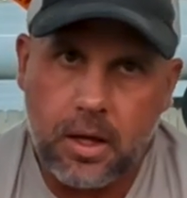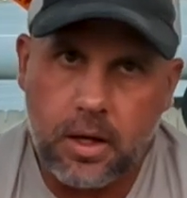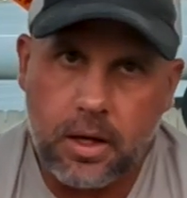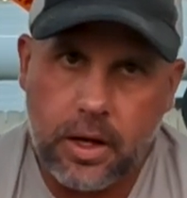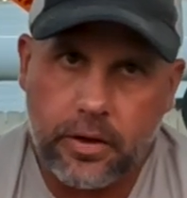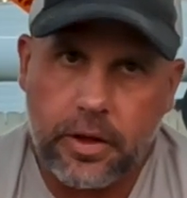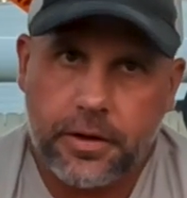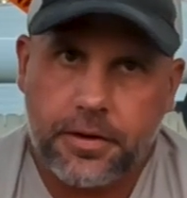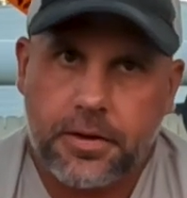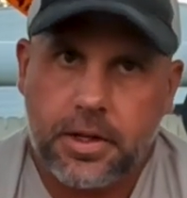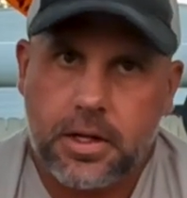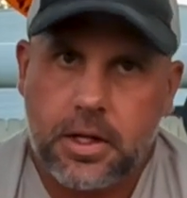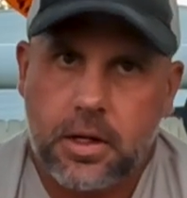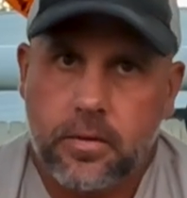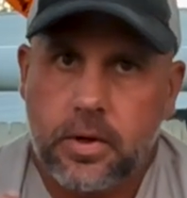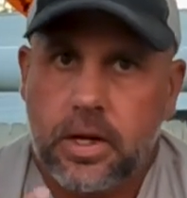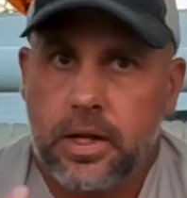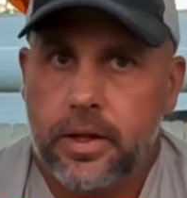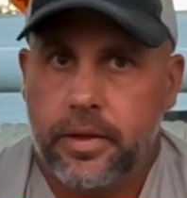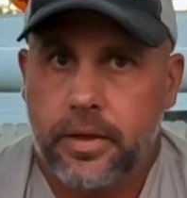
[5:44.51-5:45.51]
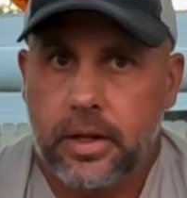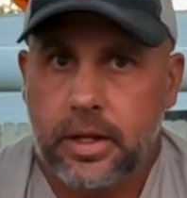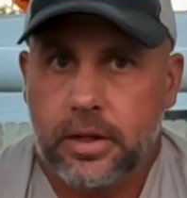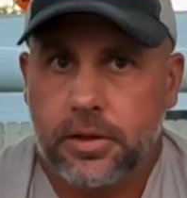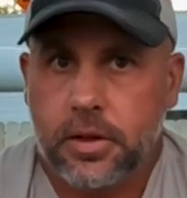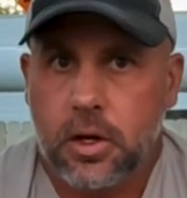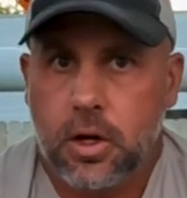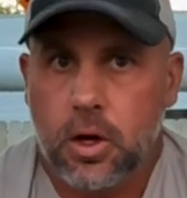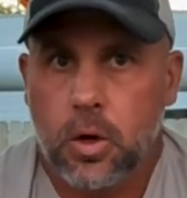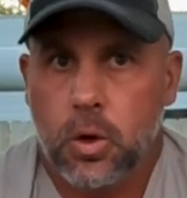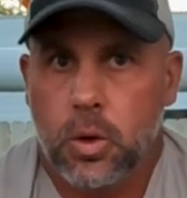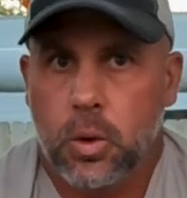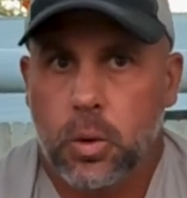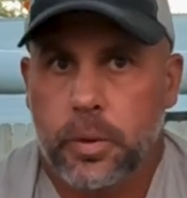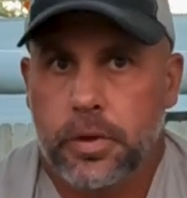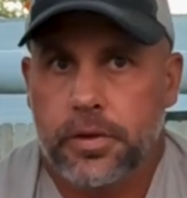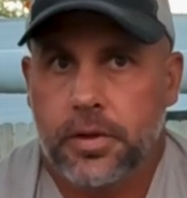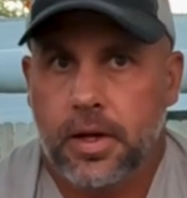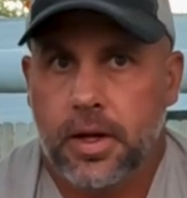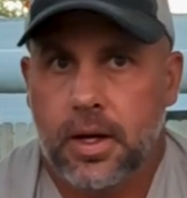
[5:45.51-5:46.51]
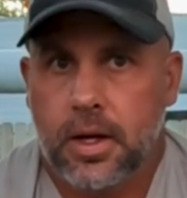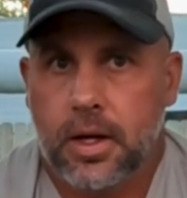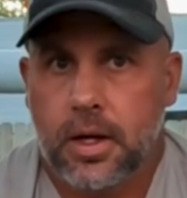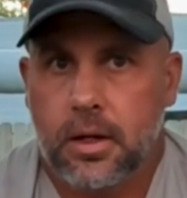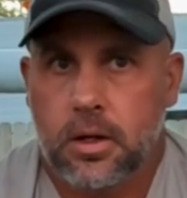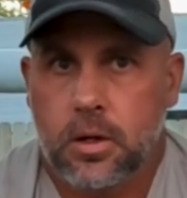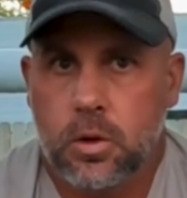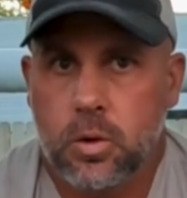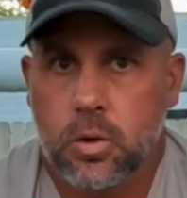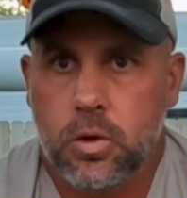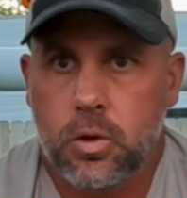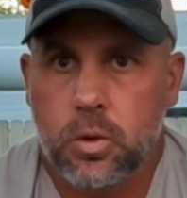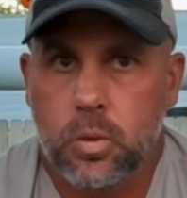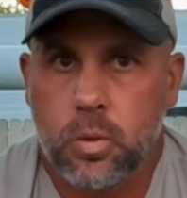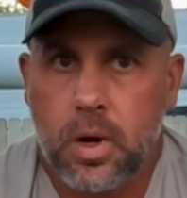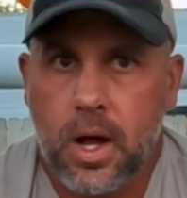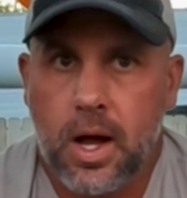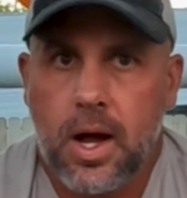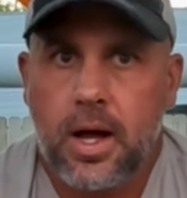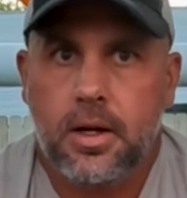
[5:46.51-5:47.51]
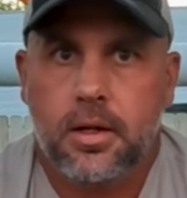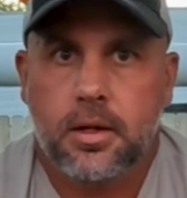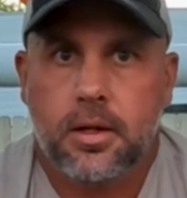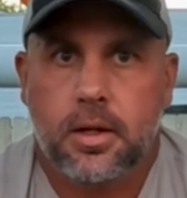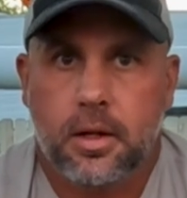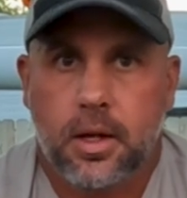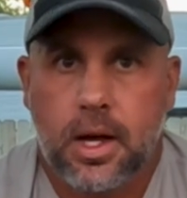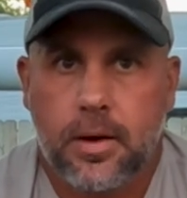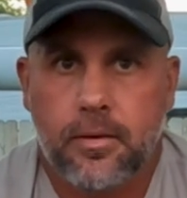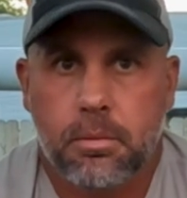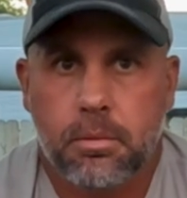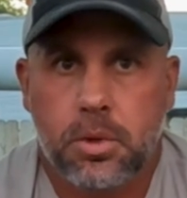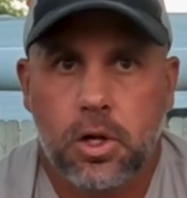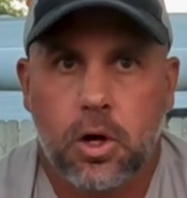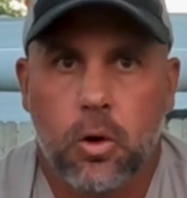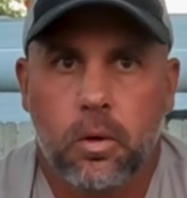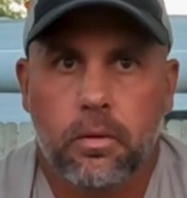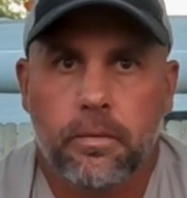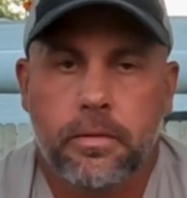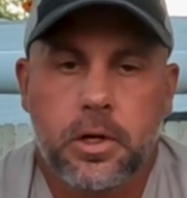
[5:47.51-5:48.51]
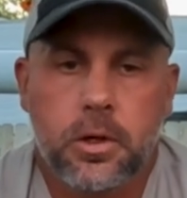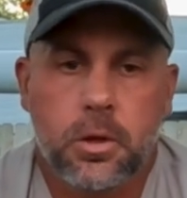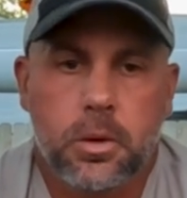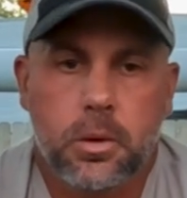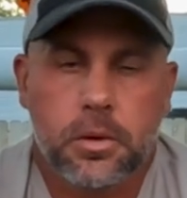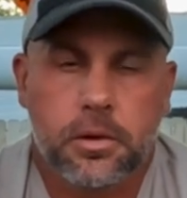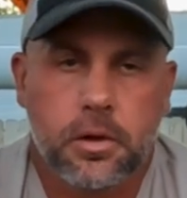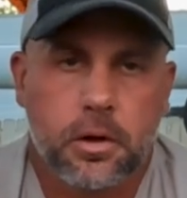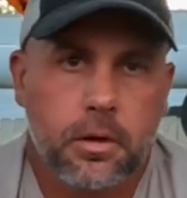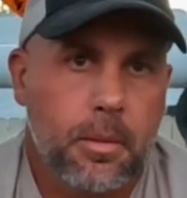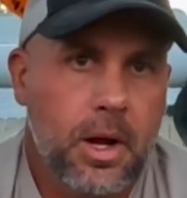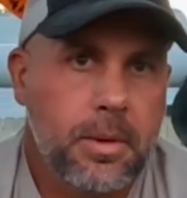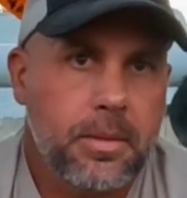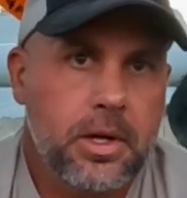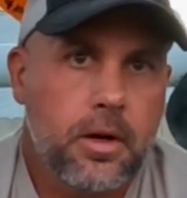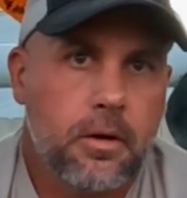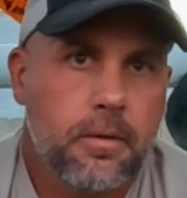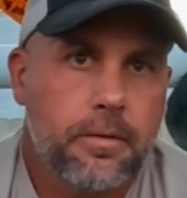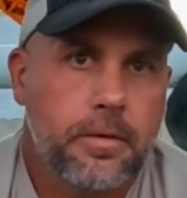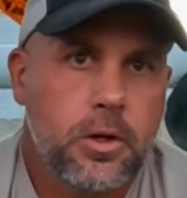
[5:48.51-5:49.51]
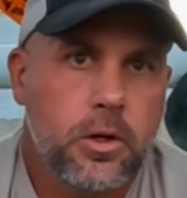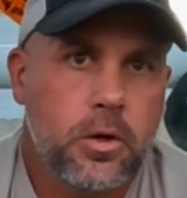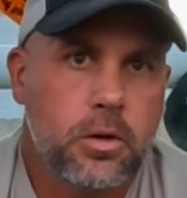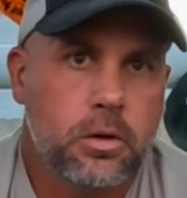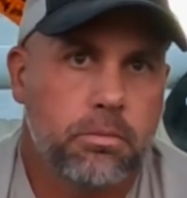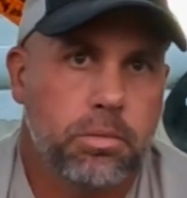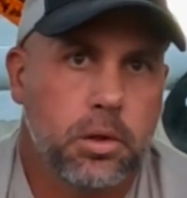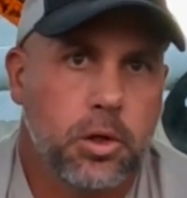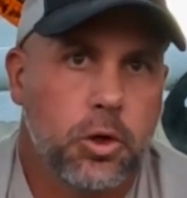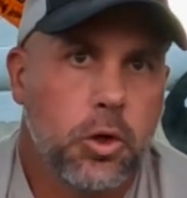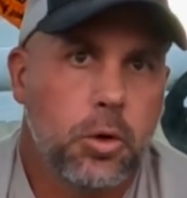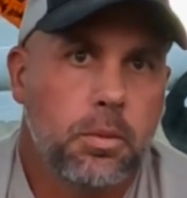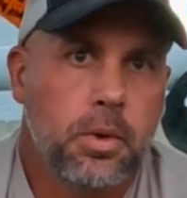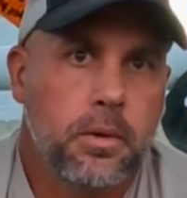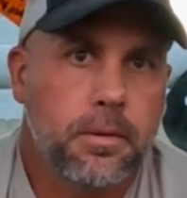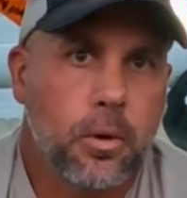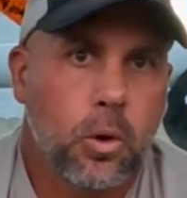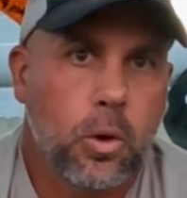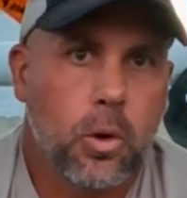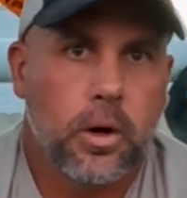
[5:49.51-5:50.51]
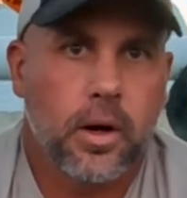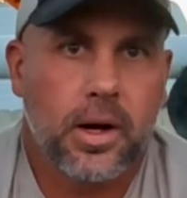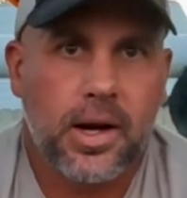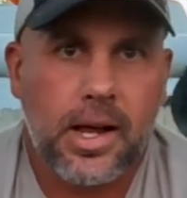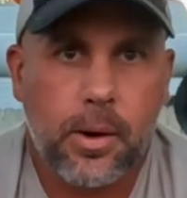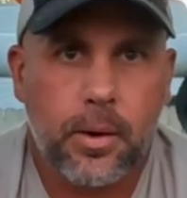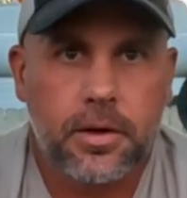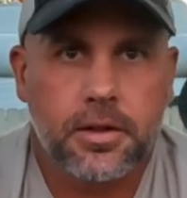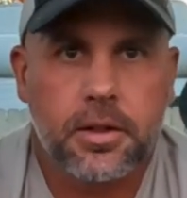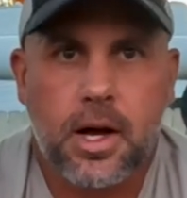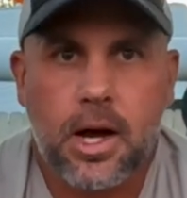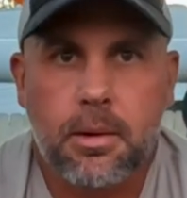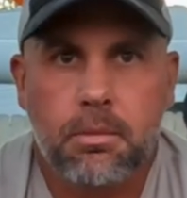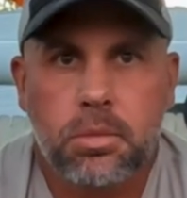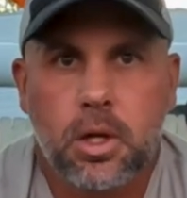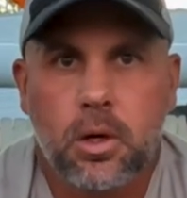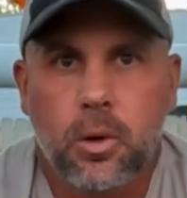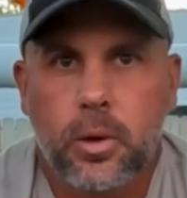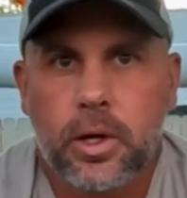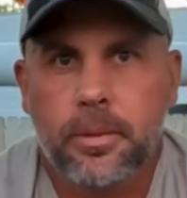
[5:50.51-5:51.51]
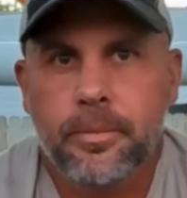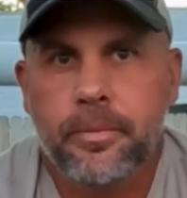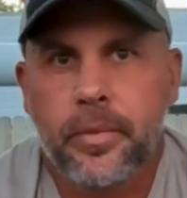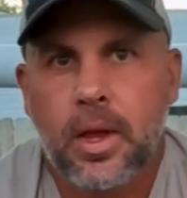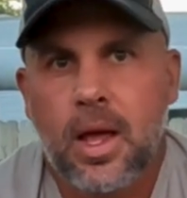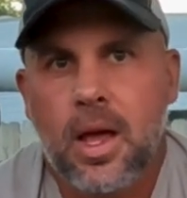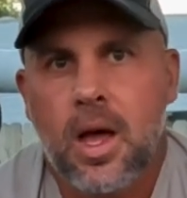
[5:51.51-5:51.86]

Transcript: Now let's say you've gotten these codes and you do not have a blown fuse, or maybe your fuse blew before and now it's not blowing.